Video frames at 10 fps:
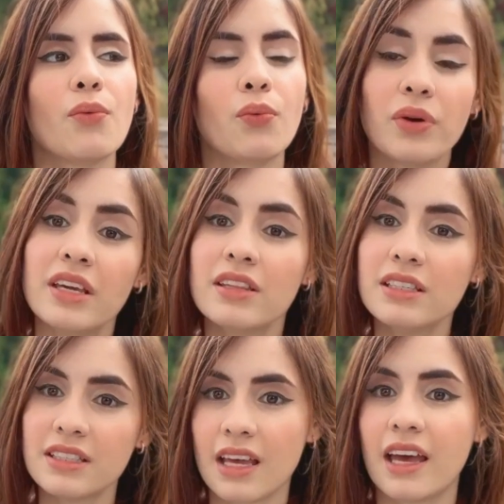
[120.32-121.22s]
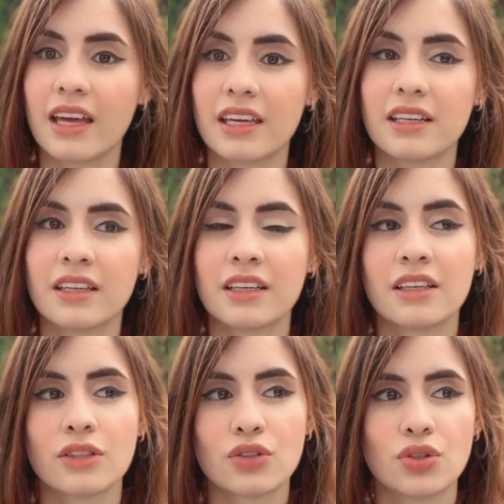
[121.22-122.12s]
We decide
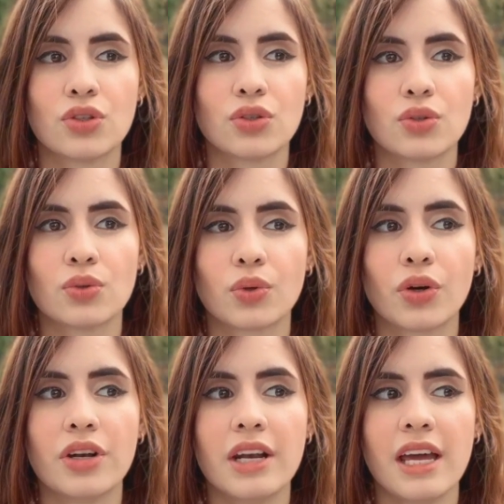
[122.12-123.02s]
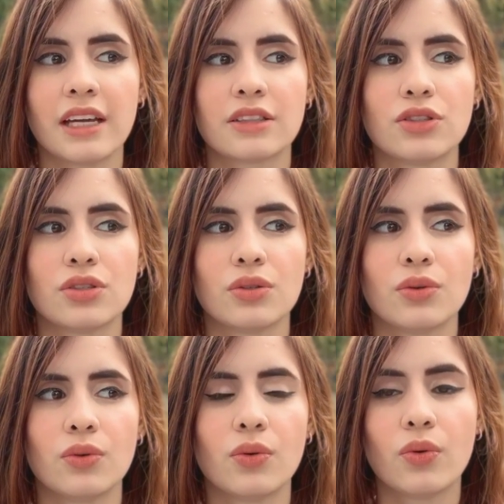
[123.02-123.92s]
to connect
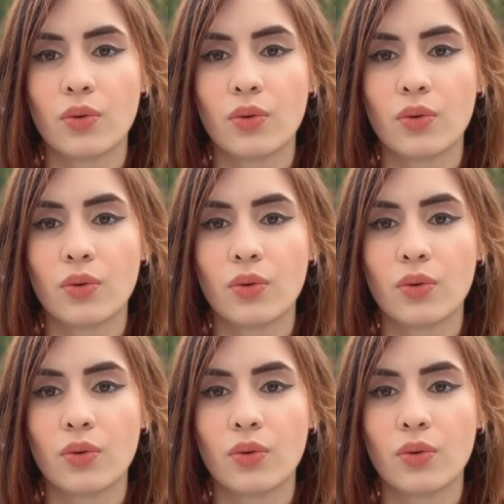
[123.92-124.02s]
to